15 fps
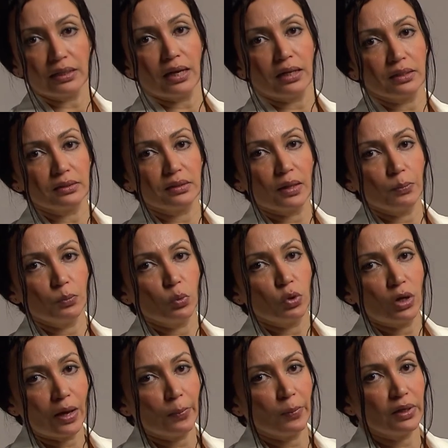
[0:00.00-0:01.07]
and blood
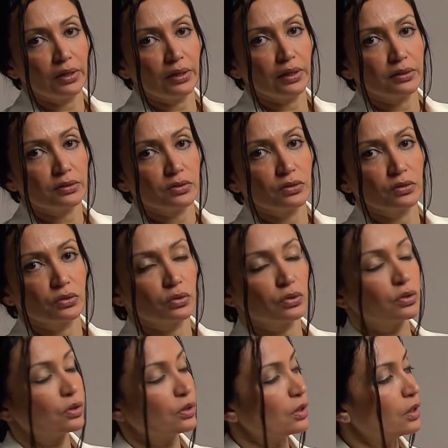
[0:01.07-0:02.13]
transfusion, they are
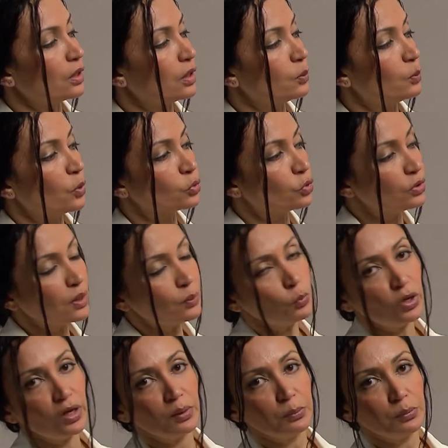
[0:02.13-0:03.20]
also important to know
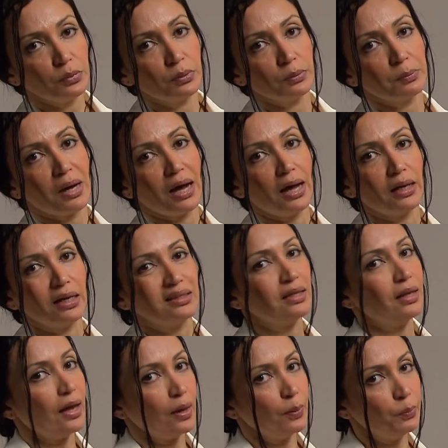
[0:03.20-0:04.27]
around the time of
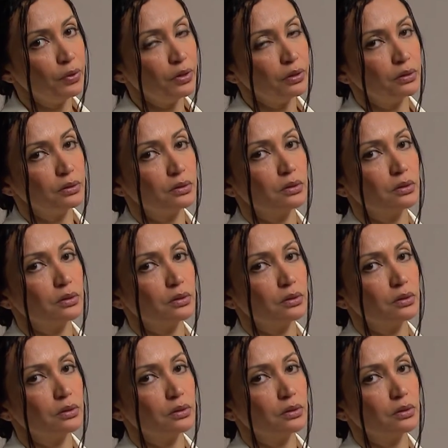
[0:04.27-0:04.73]
pregnancy and